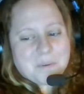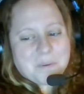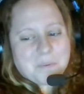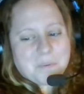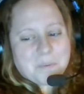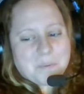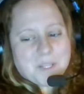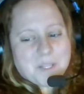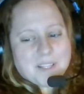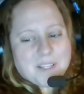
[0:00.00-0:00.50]

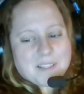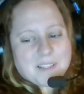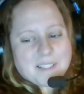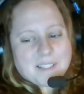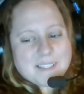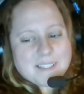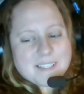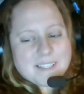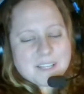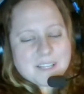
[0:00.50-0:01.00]
weekly
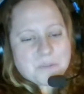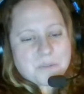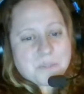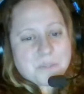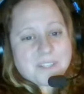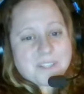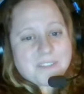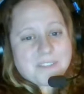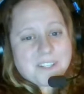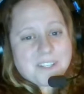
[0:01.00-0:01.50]

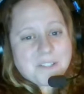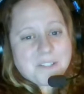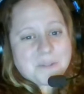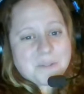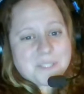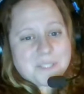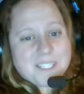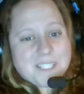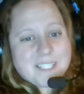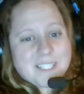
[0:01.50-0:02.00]
schedule
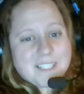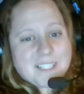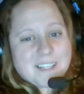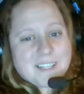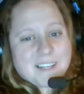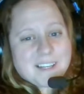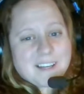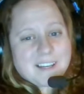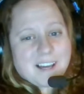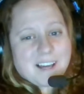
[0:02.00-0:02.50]
eventually.
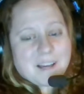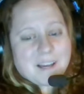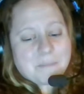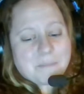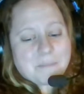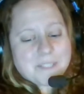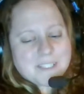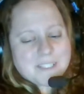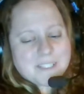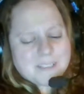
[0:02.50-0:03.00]

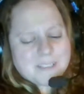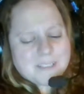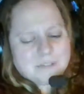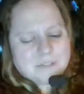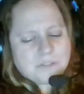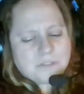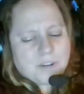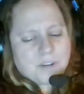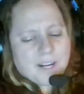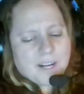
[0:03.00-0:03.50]
I'm still
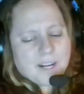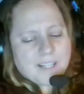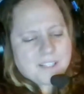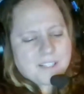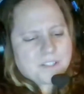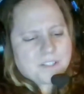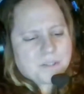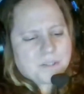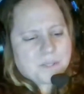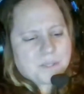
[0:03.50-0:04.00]
trying
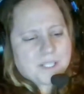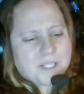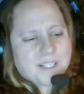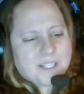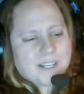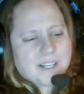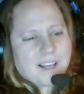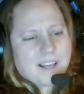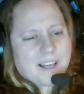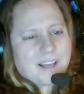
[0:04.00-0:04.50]
to do
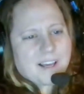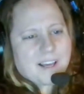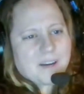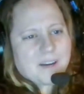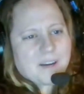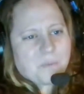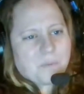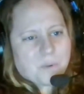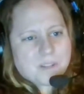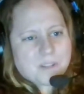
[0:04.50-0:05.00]
it
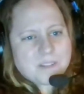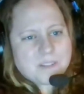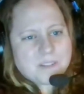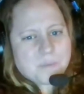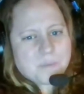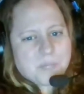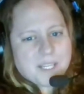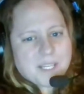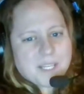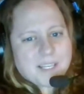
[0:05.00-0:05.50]
once a
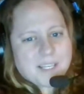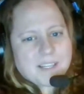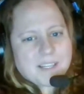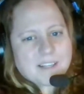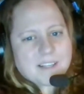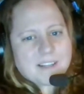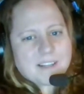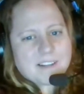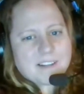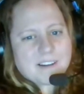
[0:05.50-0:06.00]

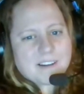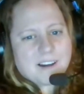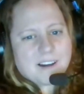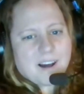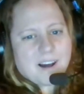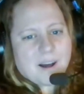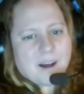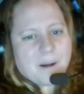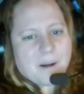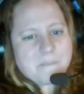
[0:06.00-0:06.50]
week.
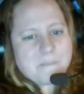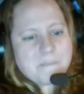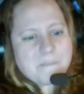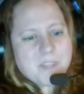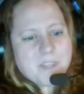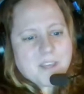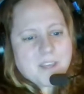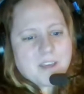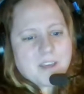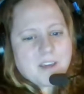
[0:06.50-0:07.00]
I
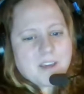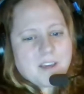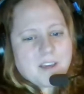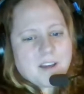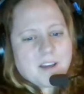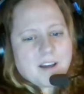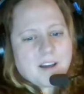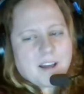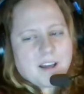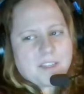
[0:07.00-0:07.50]

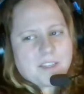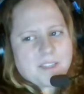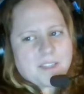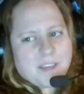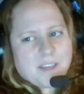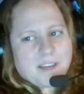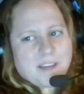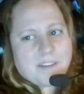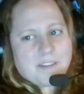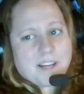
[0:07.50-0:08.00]

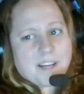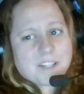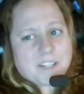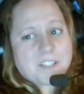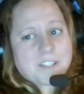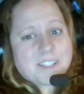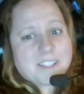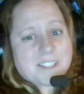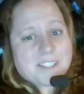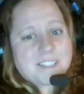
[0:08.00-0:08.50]
think I've
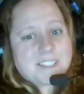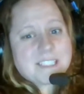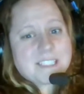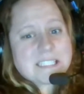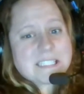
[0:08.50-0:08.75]
actually